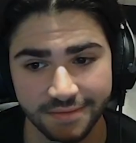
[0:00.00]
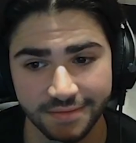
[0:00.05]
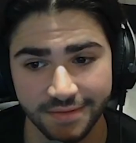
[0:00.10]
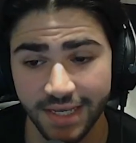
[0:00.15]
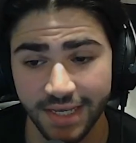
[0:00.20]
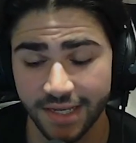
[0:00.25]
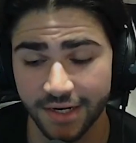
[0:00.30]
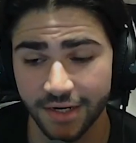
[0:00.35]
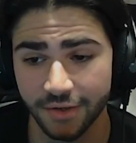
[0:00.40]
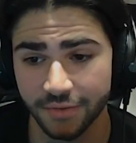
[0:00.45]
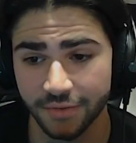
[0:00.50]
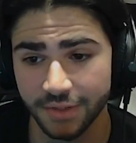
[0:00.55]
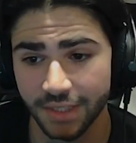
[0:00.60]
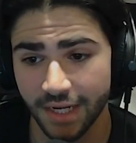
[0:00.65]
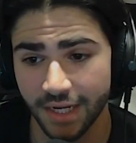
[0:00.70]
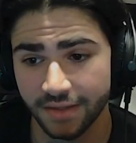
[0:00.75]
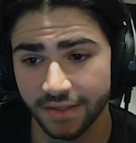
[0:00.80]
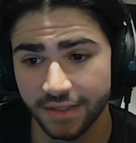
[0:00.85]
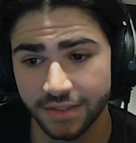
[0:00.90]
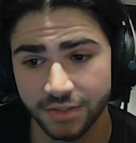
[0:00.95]
Yeah, no,
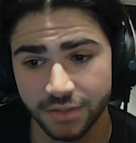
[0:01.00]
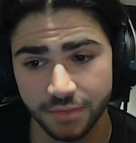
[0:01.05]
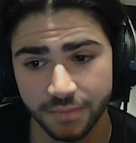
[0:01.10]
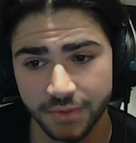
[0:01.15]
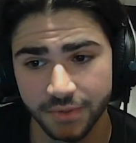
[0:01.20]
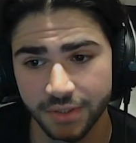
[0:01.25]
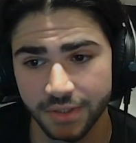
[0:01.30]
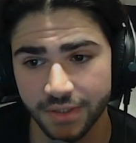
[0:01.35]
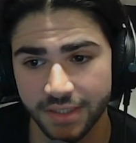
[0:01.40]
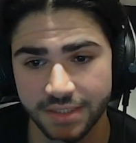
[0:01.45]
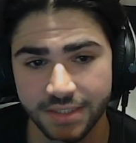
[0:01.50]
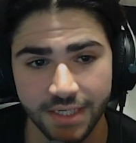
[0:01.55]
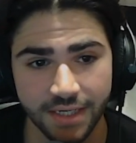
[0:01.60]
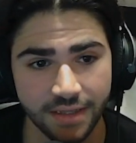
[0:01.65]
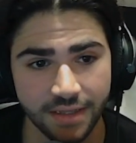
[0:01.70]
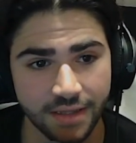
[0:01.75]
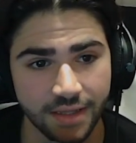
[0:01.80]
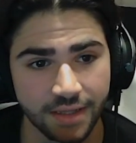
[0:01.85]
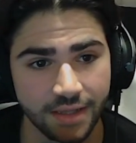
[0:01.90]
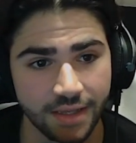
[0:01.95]
I think it's super
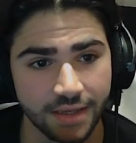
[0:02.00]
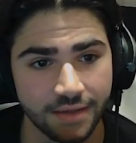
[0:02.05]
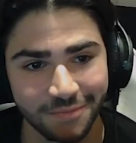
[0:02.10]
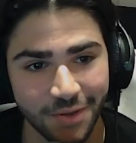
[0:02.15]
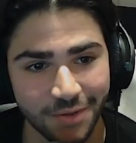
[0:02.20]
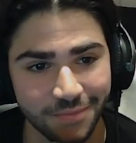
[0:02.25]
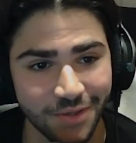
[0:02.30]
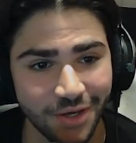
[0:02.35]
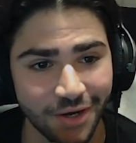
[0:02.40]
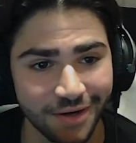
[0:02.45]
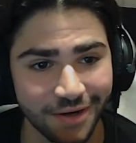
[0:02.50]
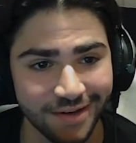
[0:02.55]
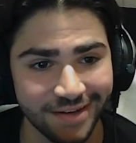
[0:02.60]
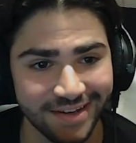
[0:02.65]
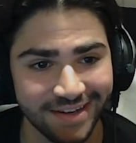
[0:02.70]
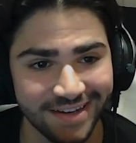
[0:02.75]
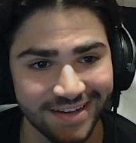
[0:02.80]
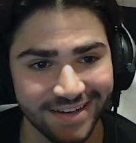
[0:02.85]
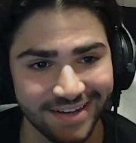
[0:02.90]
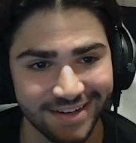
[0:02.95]
exciting that like young
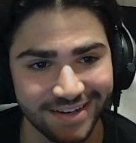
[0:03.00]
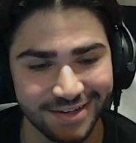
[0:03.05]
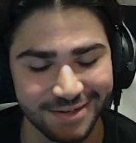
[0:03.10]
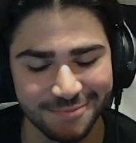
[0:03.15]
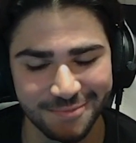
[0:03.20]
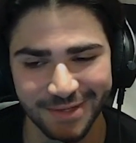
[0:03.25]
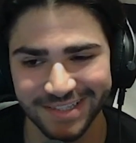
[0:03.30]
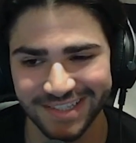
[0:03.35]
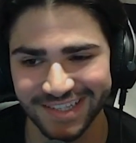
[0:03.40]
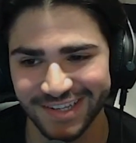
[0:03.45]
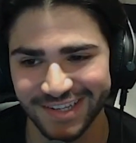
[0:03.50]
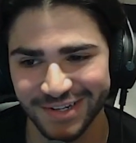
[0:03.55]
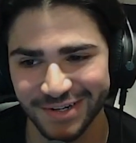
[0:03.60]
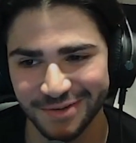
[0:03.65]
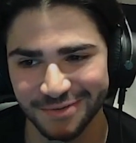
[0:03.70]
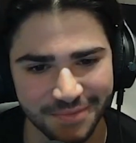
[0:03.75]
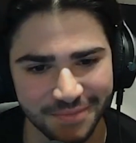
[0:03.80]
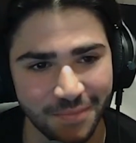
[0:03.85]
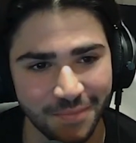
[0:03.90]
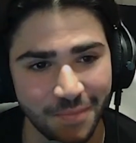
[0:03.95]
Malte could
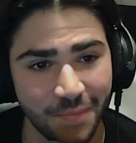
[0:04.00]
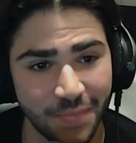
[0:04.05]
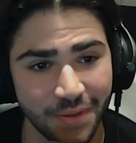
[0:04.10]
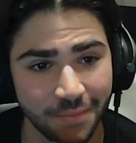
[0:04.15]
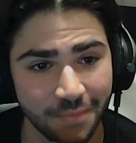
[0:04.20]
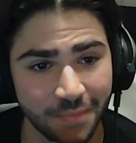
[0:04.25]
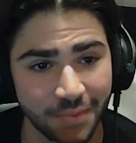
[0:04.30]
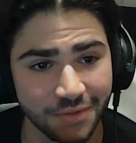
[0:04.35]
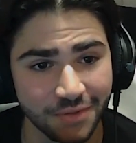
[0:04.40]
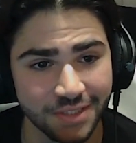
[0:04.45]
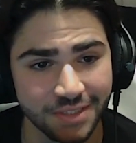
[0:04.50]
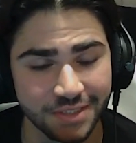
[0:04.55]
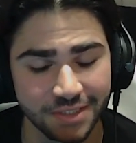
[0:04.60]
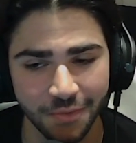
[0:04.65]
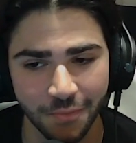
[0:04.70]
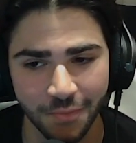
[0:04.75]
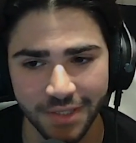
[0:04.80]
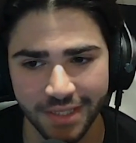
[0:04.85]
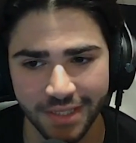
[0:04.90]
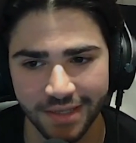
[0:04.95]
have built this in a
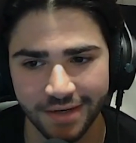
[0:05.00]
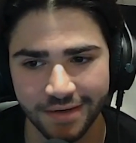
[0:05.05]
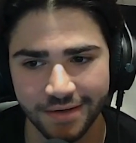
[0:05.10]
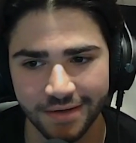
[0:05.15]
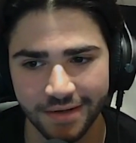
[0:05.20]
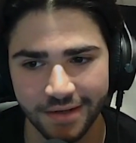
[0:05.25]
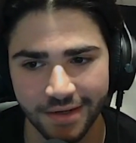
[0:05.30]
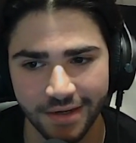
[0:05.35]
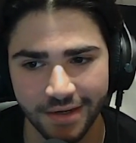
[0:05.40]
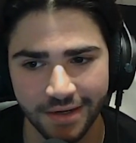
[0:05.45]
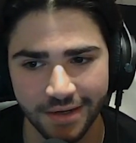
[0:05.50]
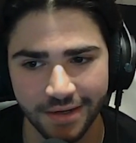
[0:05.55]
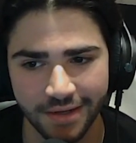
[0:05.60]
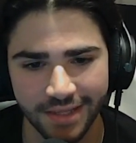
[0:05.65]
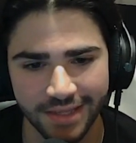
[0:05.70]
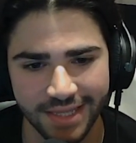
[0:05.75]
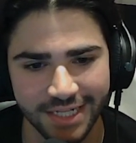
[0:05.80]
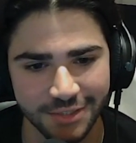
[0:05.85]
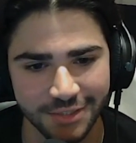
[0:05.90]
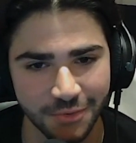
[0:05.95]
weekend,
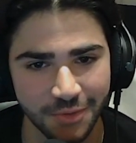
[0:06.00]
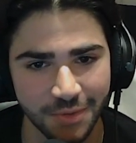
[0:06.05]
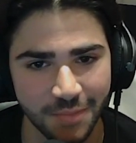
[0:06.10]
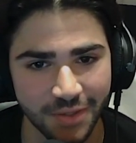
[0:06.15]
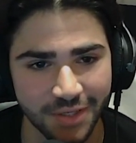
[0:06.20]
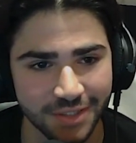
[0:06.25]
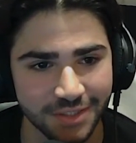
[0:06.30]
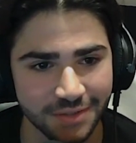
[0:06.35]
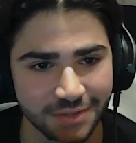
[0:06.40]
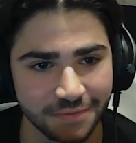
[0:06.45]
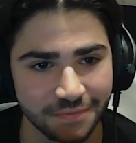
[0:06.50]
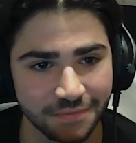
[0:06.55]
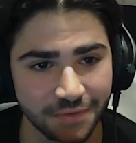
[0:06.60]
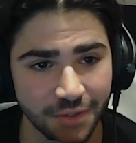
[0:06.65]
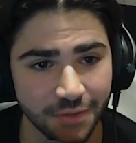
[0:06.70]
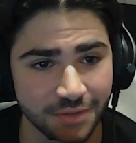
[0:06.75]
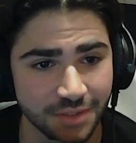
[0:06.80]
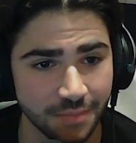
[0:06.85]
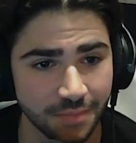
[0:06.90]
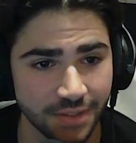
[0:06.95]
and that's only because of
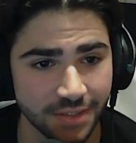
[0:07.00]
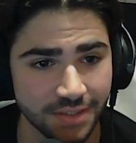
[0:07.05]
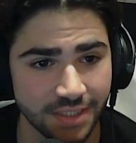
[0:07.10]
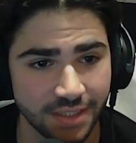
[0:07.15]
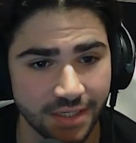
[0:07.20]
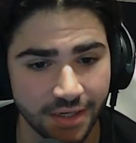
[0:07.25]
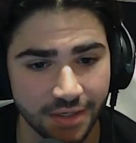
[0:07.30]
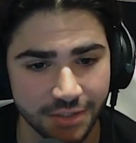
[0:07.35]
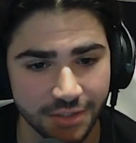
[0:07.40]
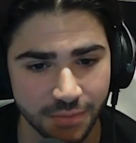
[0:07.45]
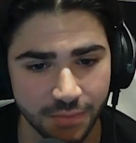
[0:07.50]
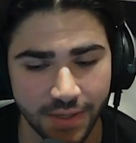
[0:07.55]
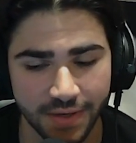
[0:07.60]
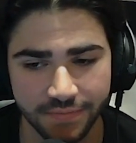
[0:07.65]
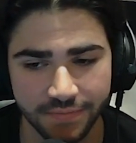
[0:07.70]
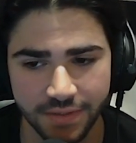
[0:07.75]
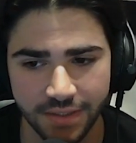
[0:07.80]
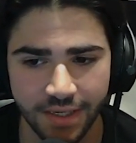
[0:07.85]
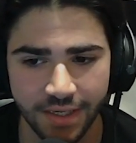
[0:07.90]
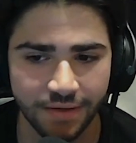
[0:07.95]
some of the technology we have
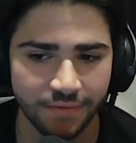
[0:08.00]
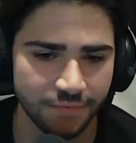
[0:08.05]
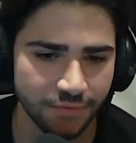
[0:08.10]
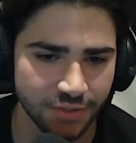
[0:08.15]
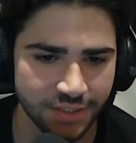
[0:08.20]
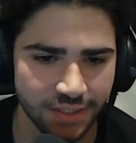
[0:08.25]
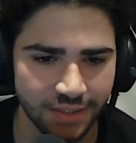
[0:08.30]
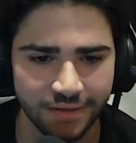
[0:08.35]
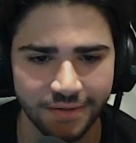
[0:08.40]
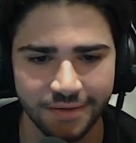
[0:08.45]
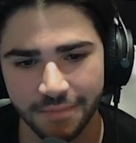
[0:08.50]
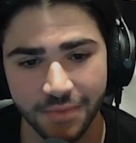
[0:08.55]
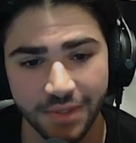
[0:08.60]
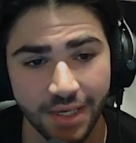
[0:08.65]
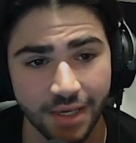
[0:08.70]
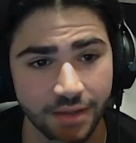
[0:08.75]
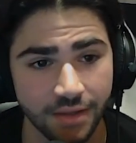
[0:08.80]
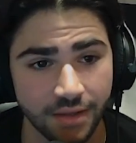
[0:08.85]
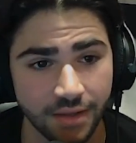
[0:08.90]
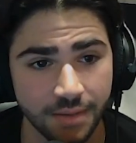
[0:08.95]
today, Vercel, the
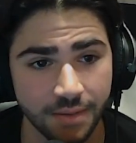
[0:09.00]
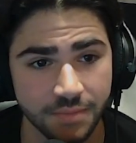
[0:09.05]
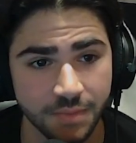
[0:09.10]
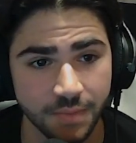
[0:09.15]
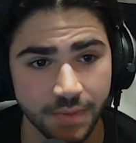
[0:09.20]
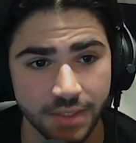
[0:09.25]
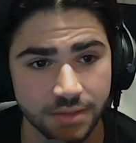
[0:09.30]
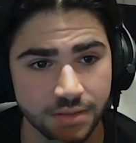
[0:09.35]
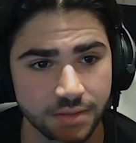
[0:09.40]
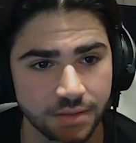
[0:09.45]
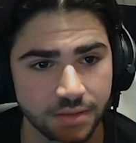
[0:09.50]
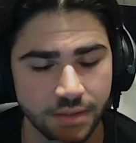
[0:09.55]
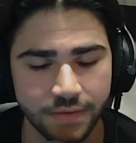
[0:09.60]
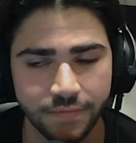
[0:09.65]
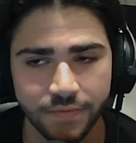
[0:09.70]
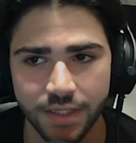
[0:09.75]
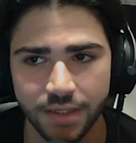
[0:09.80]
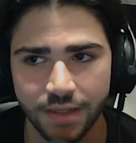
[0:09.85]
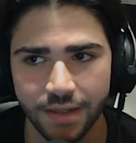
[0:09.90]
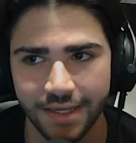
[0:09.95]
LLM space.
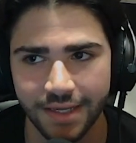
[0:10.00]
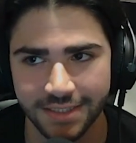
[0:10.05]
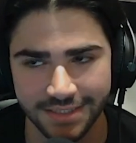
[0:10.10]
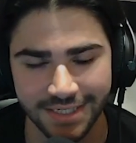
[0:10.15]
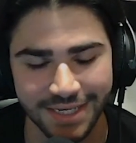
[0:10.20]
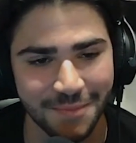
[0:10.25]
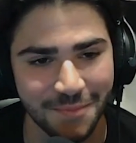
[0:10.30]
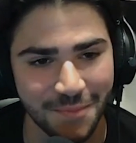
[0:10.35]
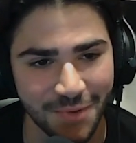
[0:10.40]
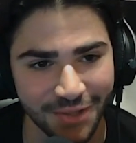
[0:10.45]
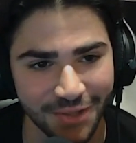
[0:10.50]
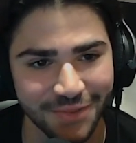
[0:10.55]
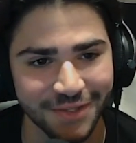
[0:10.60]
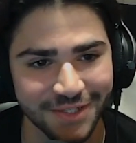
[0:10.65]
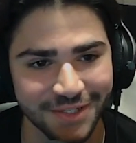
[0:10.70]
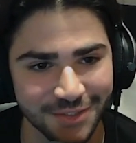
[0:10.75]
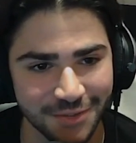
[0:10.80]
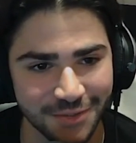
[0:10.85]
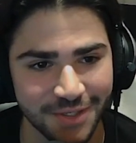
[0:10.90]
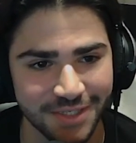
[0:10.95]
Even in the last like month,
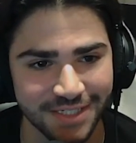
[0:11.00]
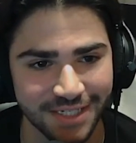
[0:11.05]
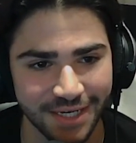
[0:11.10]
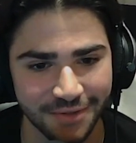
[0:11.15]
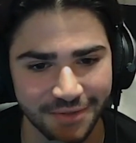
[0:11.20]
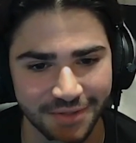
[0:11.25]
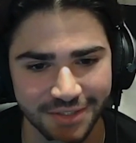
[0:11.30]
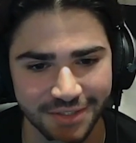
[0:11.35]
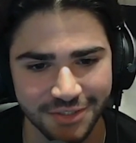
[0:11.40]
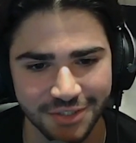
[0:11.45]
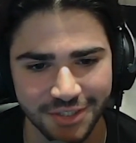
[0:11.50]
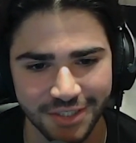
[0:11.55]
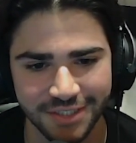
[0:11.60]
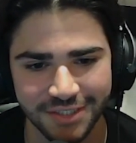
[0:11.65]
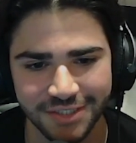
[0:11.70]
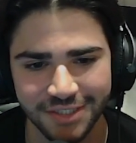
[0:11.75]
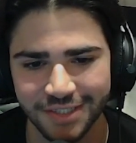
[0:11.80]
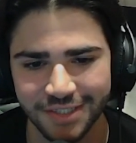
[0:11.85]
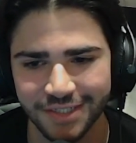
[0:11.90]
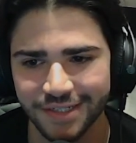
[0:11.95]
it's crazy how things
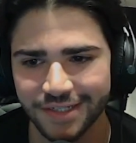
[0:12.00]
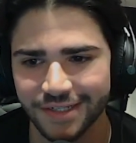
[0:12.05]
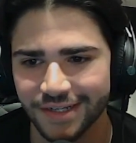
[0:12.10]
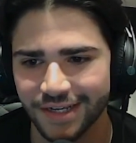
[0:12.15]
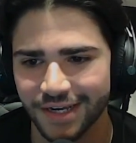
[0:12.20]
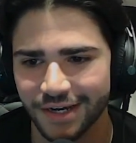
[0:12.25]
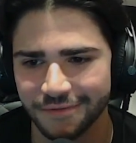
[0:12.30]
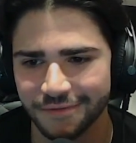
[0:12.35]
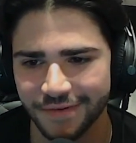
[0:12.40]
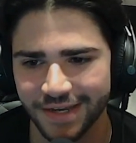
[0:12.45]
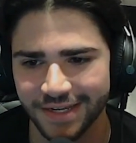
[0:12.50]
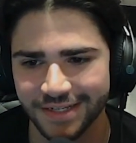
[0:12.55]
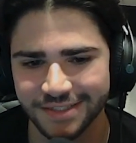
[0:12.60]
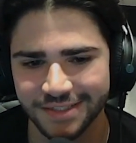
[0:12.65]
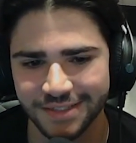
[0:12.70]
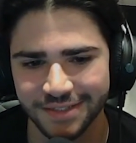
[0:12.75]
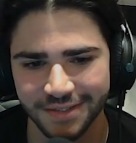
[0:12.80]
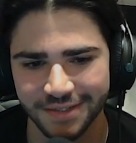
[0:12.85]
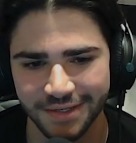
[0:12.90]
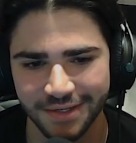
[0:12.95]
change, how
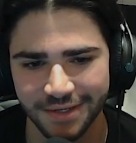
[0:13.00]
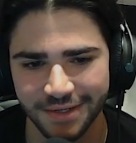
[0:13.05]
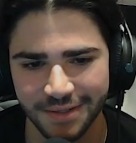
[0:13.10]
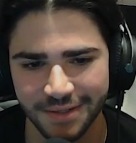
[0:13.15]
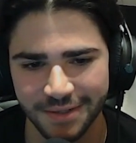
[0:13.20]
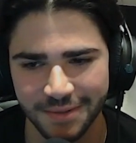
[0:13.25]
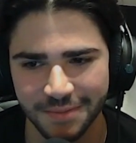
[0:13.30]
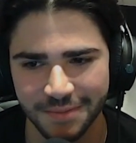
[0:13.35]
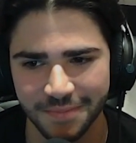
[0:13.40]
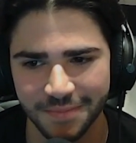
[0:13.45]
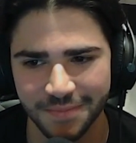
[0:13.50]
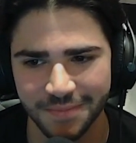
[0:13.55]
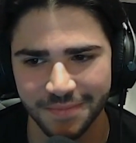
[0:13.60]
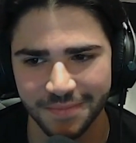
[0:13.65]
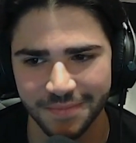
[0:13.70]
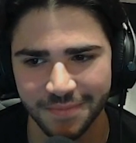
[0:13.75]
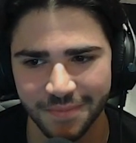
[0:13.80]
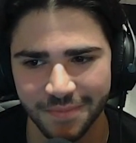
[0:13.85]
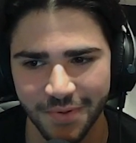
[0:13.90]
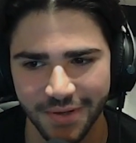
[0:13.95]
fast.
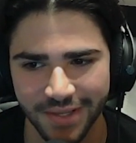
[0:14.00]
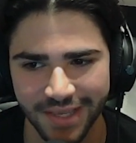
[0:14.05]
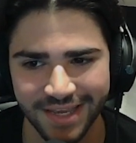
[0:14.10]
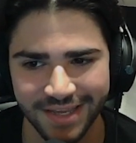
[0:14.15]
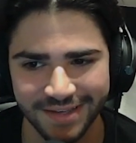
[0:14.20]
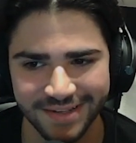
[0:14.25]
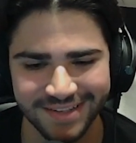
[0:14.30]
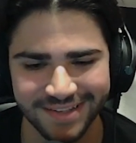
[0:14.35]
But yeah,